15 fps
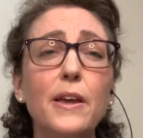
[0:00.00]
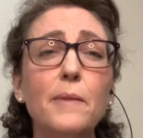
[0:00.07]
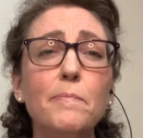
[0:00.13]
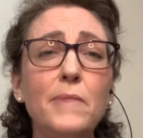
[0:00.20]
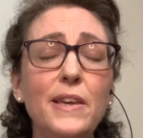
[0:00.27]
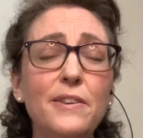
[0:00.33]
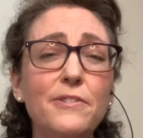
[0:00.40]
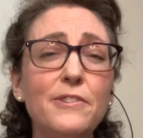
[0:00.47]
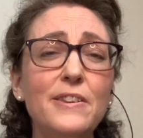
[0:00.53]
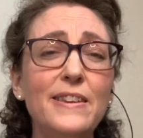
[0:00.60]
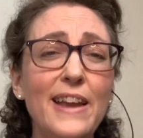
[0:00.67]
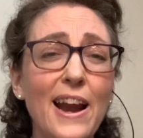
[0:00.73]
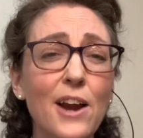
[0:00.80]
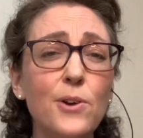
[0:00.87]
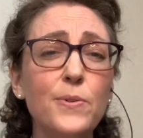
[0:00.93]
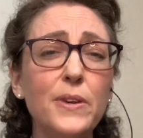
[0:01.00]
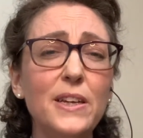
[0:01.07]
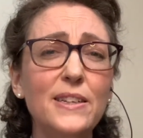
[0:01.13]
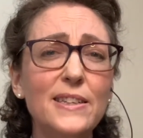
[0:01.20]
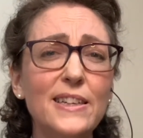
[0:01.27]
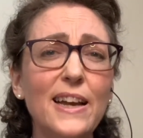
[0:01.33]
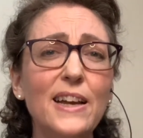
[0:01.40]
means
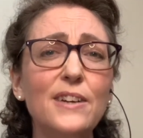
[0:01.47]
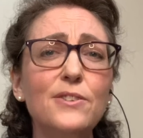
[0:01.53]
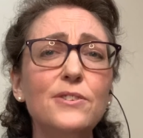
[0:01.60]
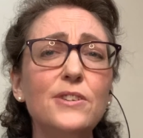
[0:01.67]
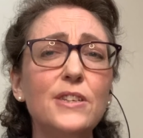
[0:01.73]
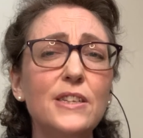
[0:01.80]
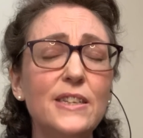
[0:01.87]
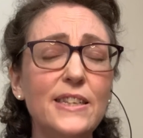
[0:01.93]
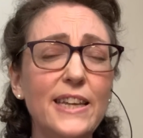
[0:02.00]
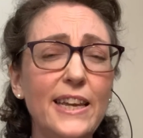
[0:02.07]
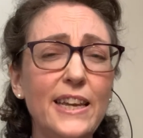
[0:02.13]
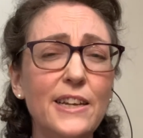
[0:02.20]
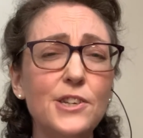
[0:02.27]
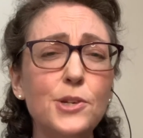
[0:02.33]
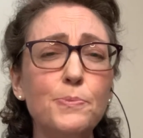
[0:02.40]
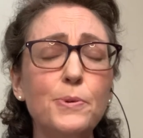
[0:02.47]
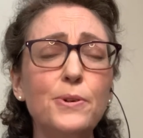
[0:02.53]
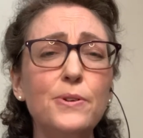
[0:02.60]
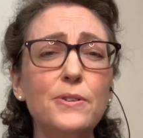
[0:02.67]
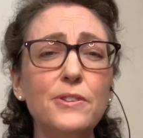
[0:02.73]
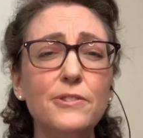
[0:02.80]
narrowing down to tangible,